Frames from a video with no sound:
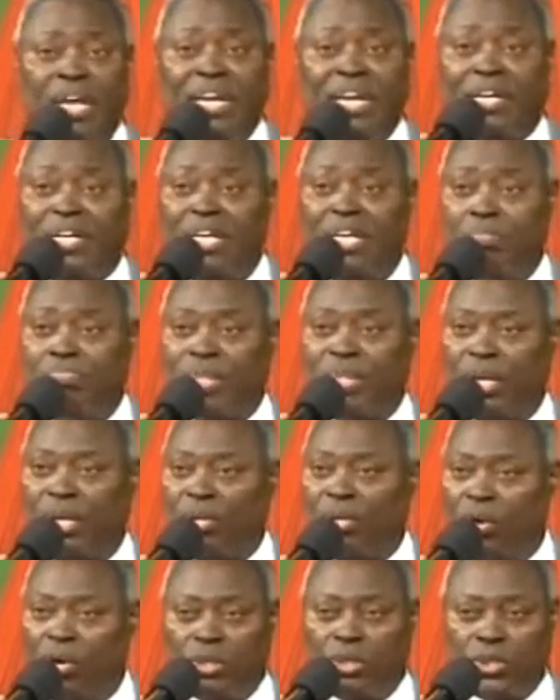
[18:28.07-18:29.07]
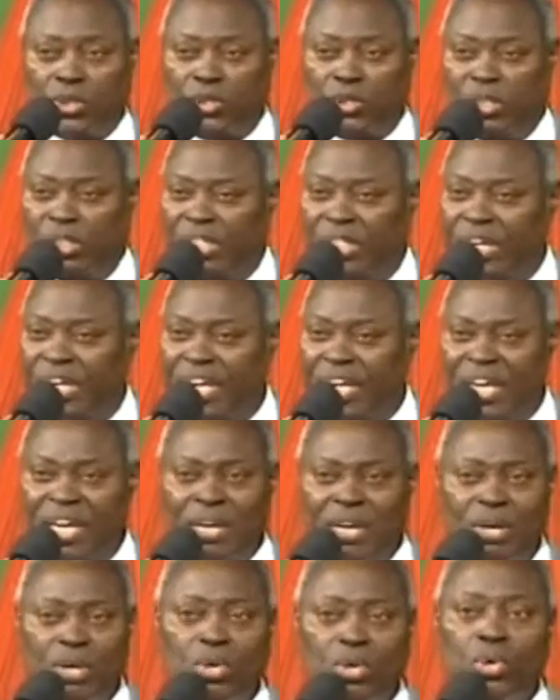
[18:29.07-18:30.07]
they keep the Lord's
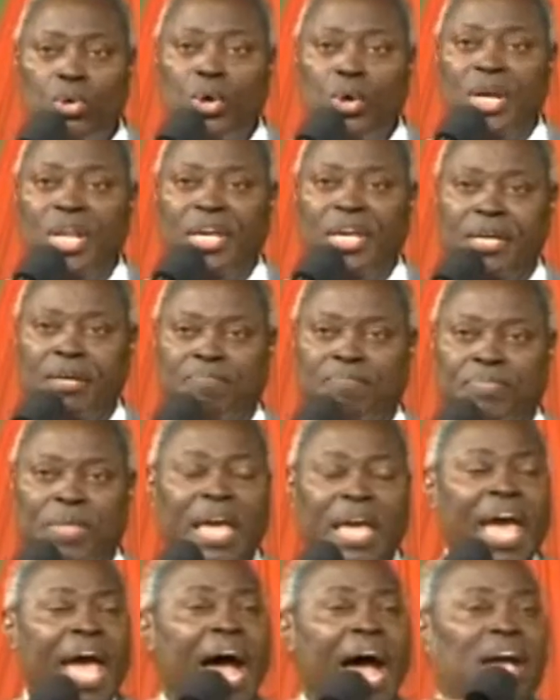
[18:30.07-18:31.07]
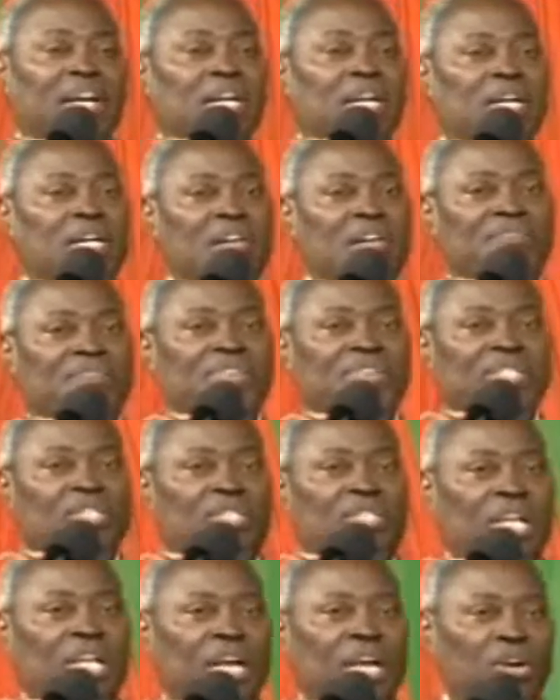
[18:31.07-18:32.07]
day holy and they
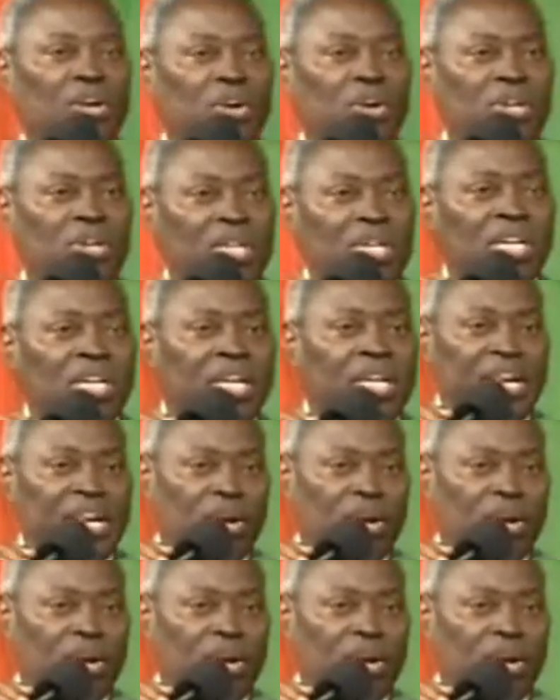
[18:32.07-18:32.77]
reverence the Lord, they,